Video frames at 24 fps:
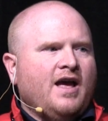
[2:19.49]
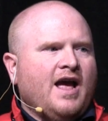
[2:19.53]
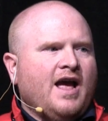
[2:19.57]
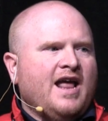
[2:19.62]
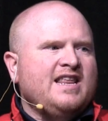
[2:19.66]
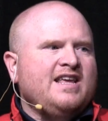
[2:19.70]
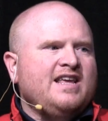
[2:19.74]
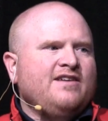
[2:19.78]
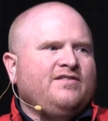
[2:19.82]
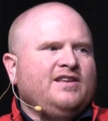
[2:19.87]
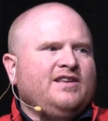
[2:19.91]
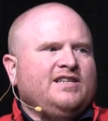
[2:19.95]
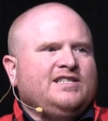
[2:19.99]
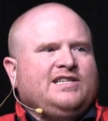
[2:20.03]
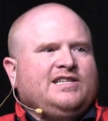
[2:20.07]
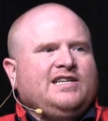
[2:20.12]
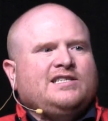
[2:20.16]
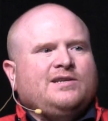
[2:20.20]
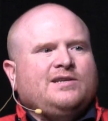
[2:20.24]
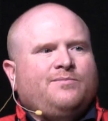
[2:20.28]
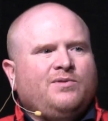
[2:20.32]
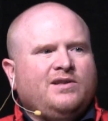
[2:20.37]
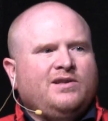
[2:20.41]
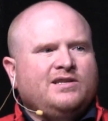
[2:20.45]
Any of these
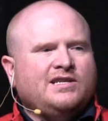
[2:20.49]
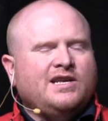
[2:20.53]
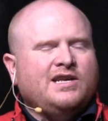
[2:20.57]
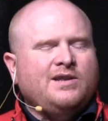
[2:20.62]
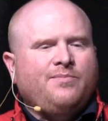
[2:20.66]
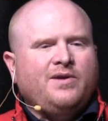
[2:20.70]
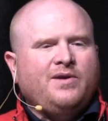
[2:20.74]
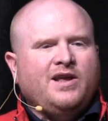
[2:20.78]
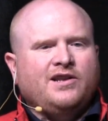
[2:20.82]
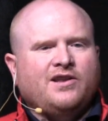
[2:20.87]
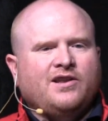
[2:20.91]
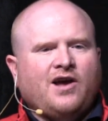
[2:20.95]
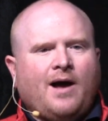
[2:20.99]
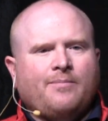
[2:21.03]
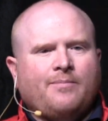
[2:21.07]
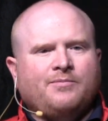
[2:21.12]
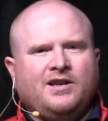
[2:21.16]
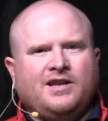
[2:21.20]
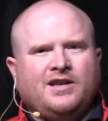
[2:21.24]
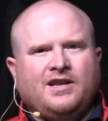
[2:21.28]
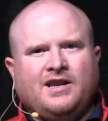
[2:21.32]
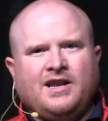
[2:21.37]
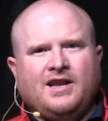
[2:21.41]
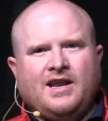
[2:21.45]
disciplines can be
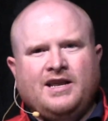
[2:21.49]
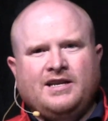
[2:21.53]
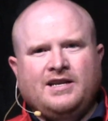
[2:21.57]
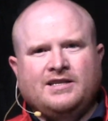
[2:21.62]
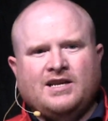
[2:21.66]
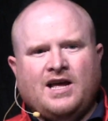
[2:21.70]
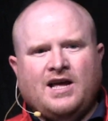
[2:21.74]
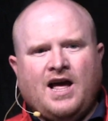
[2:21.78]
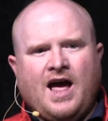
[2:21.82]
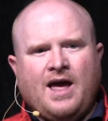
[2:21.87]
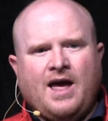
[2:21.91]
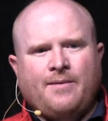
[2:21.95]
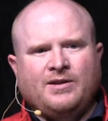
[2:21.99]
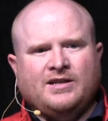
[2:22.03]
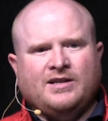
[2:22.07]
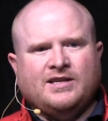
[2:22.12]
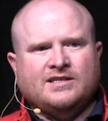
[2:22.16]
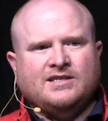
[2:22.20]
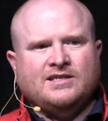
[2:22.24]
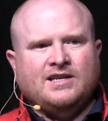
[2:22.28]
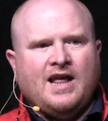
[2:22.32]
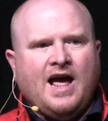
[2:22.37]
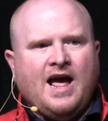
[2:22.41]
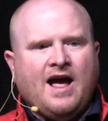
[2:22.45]
adopted at any time. It
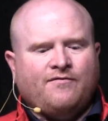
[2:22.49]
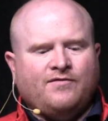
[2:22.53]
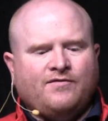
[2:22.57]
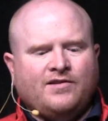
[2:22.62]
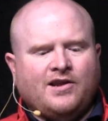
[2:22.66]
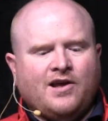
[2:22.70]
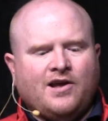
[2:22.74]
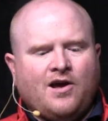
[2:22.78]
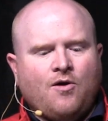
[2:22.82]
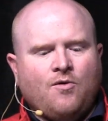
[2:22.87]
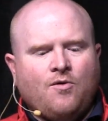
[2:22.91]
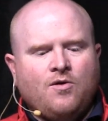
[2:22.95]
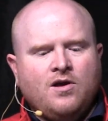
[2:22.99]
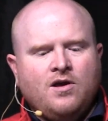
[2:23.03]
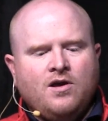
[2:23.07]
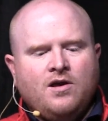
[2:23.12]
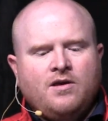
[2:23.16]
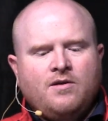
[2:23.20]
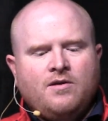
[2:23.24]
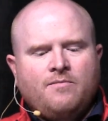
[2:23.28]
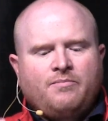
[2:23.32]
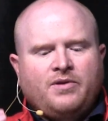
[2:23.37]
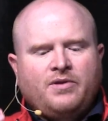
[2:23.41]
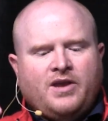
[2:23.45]
doesn't have to go
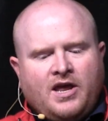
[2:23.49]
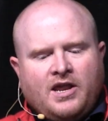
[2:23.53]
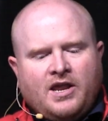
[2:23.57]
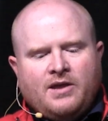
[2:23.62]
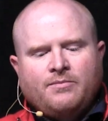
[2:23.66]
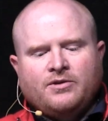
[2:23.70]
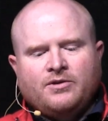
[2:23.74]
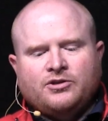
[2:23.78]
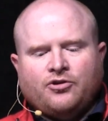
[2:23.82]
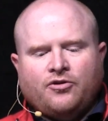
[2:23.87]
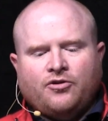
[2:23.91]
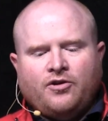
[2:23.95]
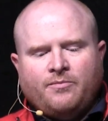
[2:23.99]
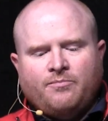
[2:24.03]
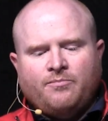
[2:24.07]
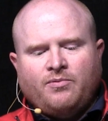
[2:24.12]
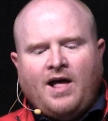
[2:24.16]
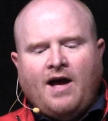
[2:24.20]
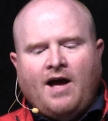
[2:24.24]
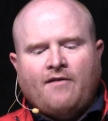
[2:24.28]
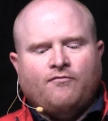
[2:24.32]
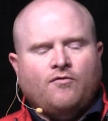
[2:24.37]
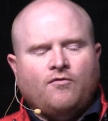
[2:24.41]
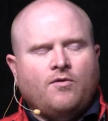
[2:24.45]
beginning, maturing,
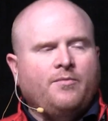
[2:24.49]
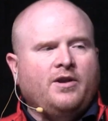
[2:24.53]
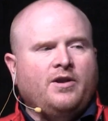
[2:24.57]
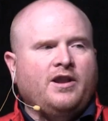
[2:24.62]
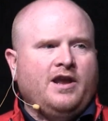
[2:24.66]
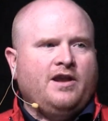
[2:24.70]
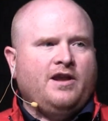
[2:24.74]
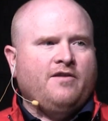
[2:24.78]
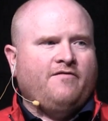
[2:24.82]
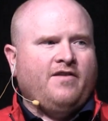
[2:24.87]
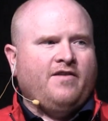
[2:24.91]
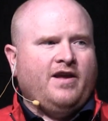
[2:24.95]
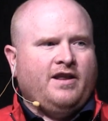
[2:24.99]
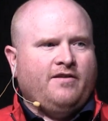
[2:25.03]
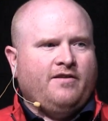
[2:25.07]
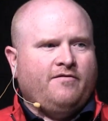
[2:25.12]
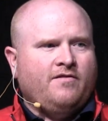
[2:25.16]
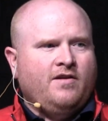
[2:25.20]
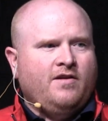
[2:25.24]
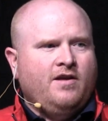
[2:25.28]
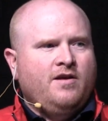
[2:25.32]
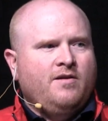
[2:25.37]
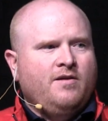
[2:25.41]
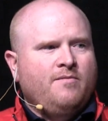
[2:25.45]
platform, and innovative.